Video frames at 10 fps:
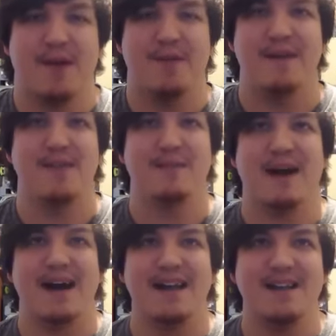but I mean, the
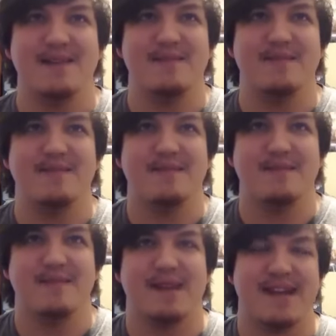pilot,
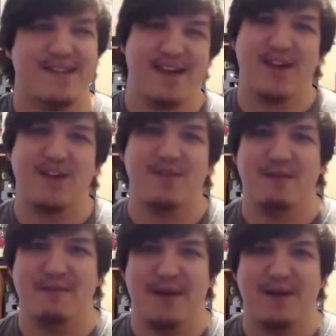like I said, it could
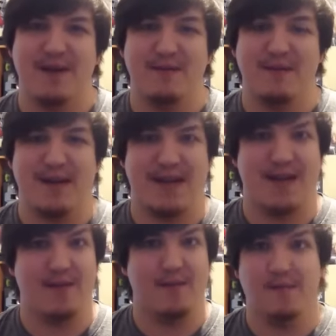have been better, but
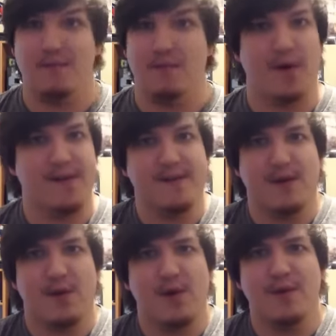it
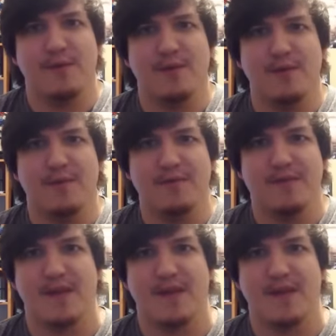wasn't horrible,